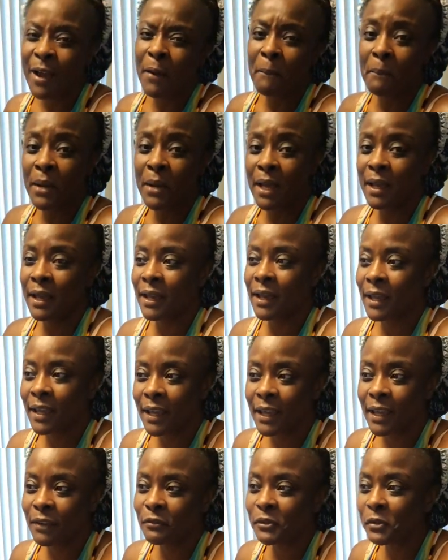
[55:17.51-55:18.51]
But
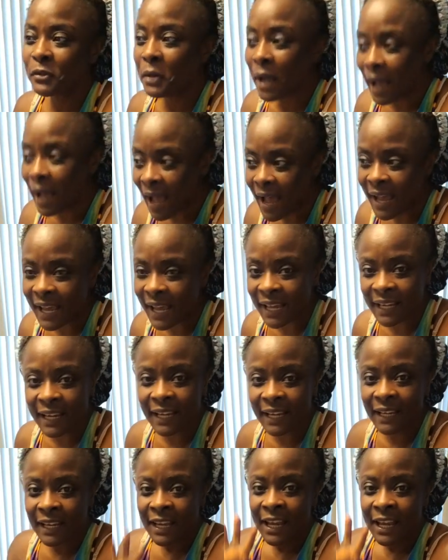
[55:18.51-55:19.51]
if you hot
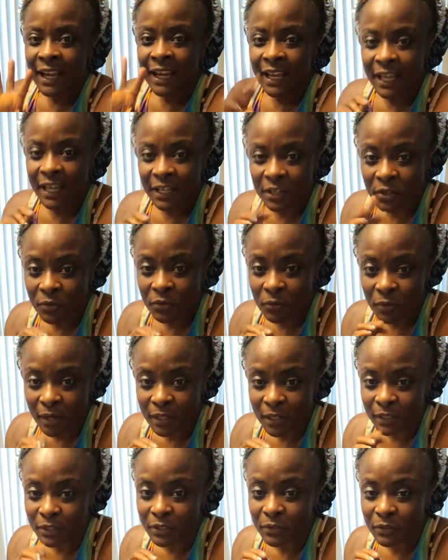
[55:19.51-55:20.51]
headed and you
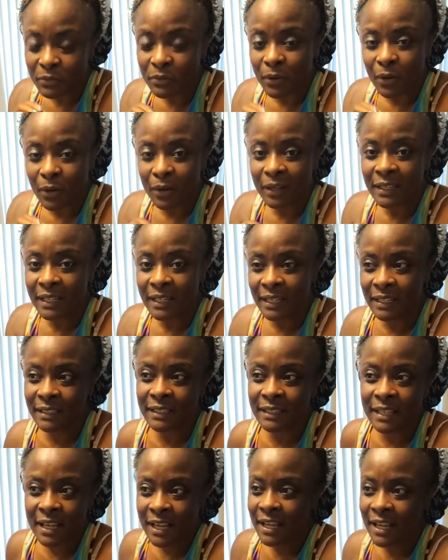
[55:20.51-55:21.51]
want to do all
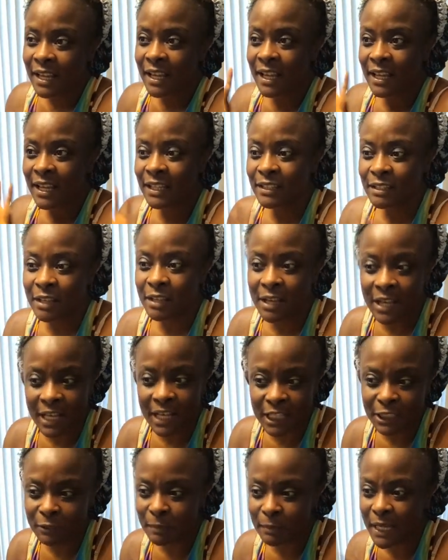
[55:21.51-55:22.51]
this, and
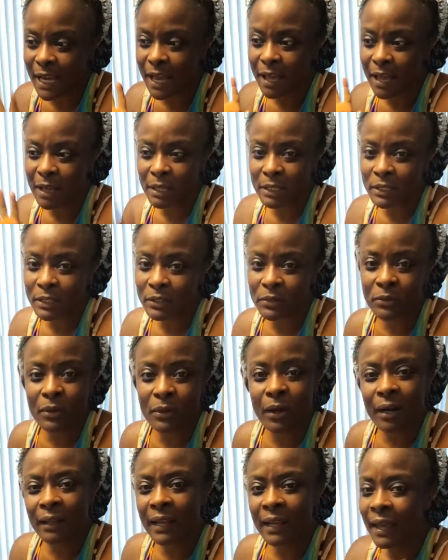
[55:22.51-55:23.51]
cuss me out and do
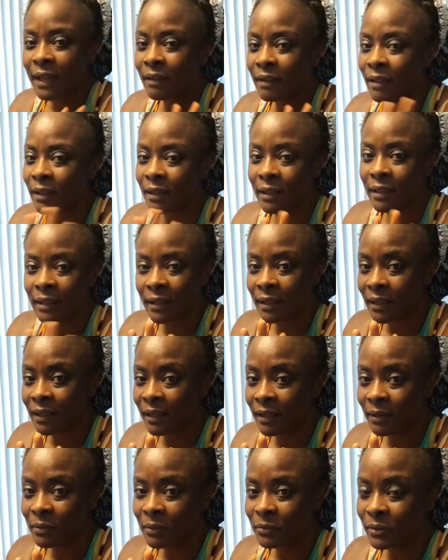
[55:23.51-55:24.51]
all that. Uh-uh.